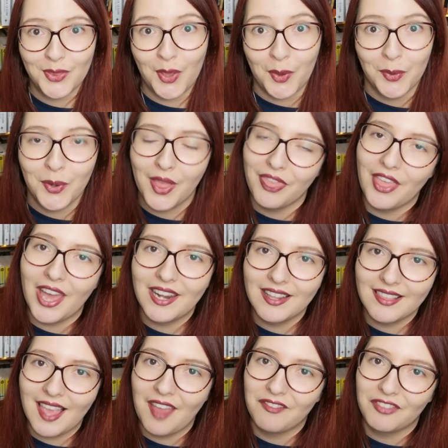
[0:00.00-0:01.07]
So that
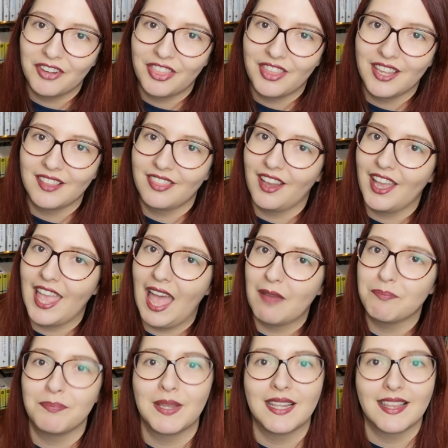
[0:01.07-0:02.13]
is everything that I
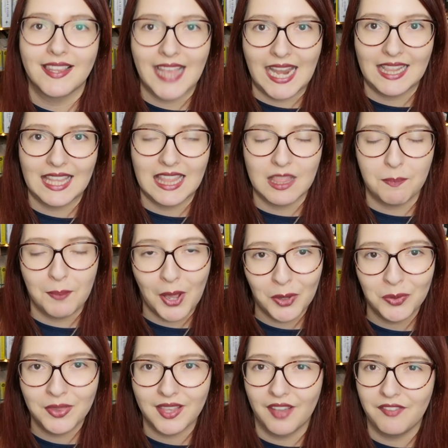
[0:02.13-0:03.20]
have been sent in the
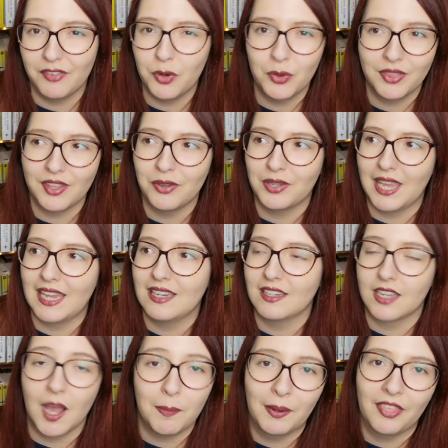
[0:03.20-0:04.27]
post. I've also gained
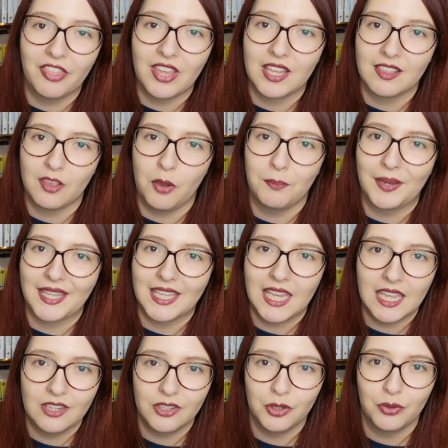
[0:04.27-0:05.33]
a couple of things on my
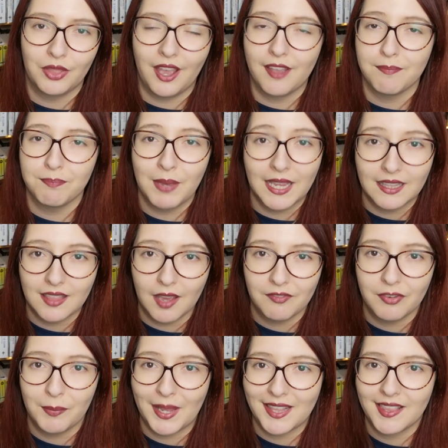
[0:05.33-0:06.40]
Kindle that I've picked up
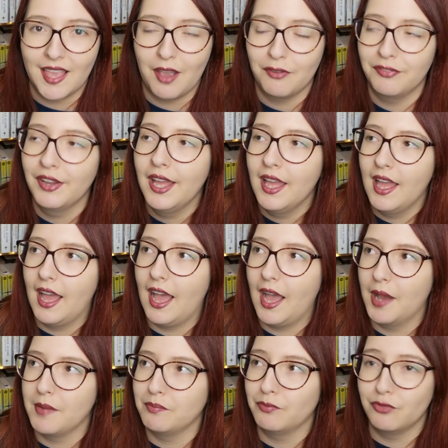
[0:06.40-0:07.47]
for myself
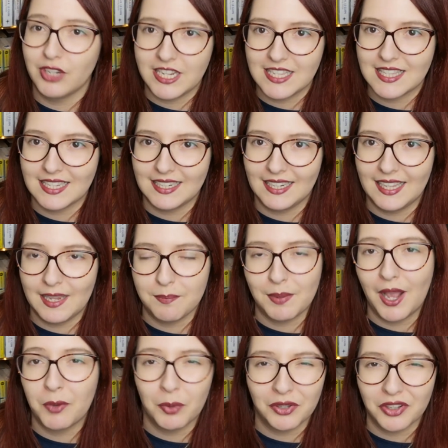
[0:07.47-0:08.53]
um, recently,
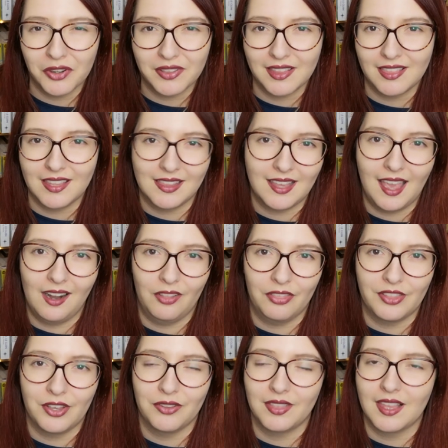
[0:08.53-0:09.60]
but I won't go into detail
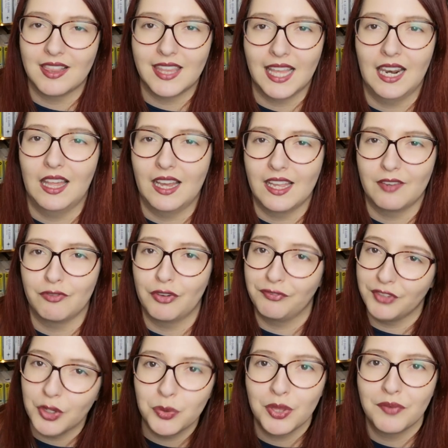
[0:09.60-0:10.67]
on those until I
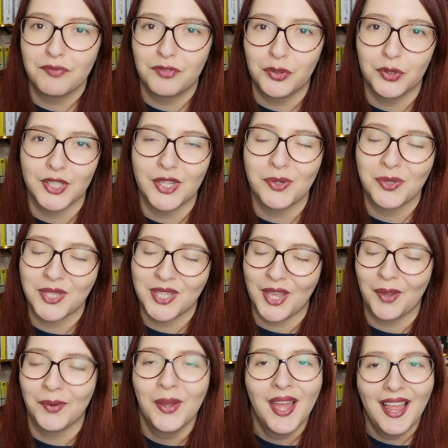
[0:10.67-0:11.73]
review them for you.
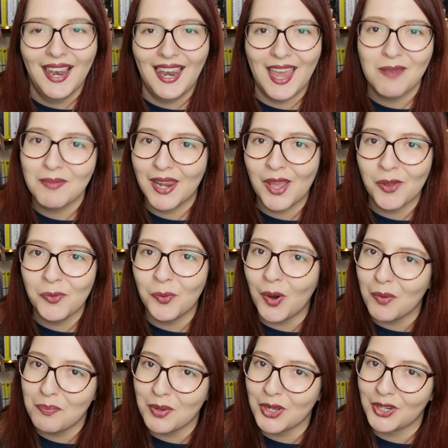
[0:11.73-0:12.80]
So let me know
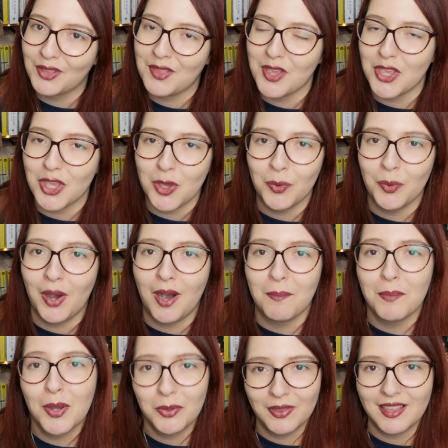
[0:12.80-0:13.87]
what books you
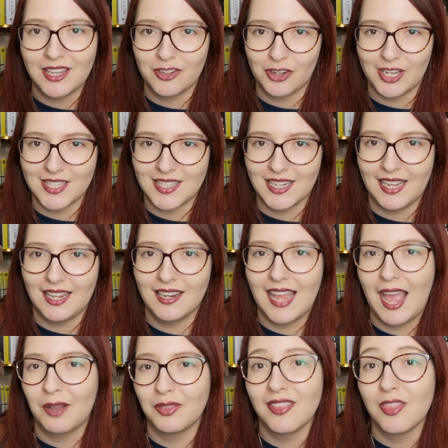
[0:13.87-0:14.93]
are most interested in
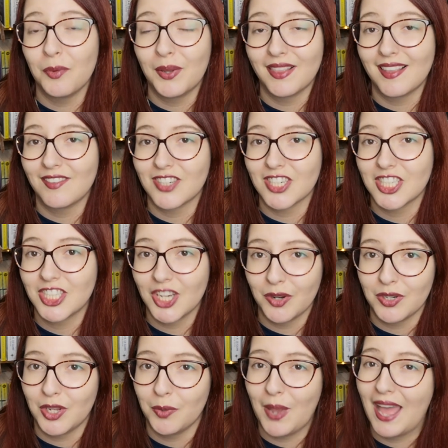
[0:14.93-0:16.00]
out of the ones I've just
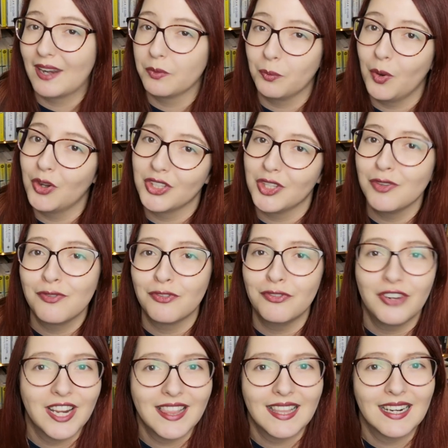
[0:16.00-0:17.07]
shown you and what you've
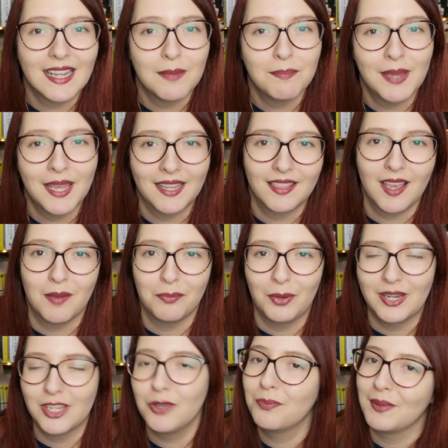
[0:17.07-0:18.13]
recently picked up
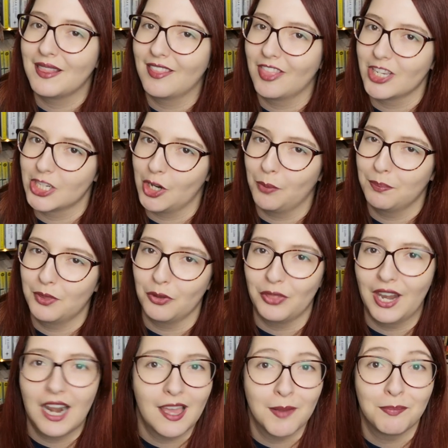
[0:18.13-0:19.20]
when you've been to the shops
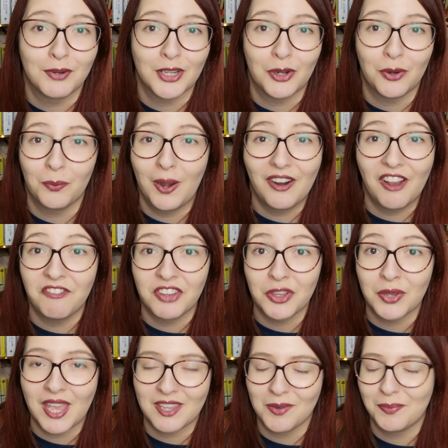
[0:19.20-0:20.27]
or the library or wherever
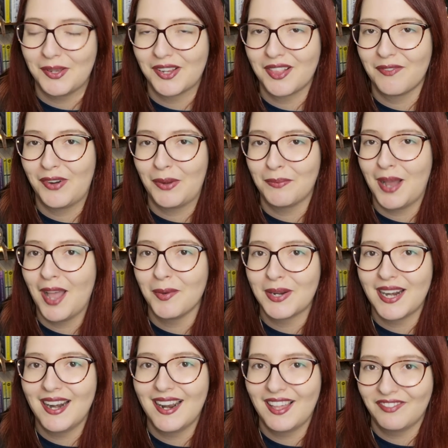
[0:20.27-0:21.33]
you get your books from. I
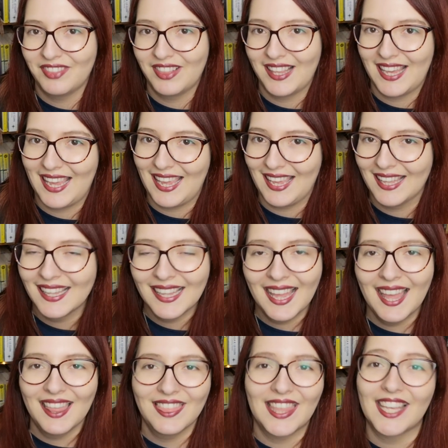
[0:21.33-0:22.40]
would love to hear.
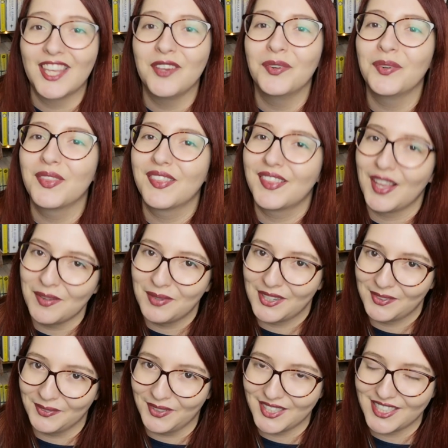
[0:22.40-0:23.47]
Thank you all so
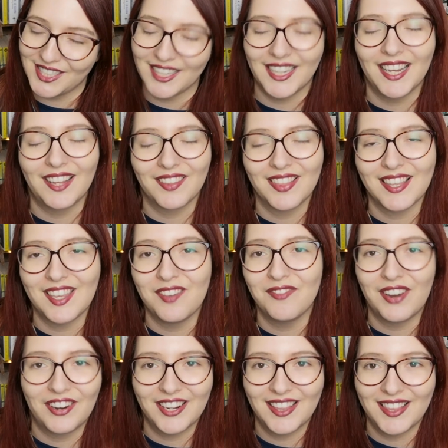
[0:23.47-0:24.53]
much for watching and I'll see you
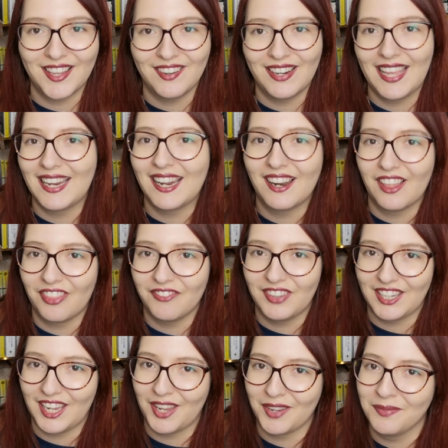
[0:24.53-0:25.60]
very soon in another
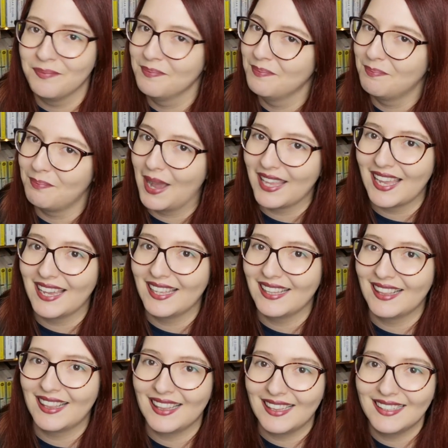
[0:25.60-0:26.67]
video. Bye
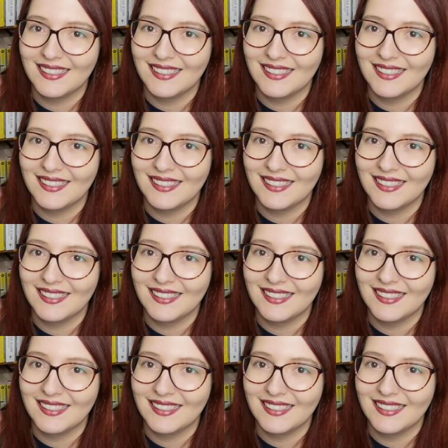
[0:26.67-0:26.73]
guys!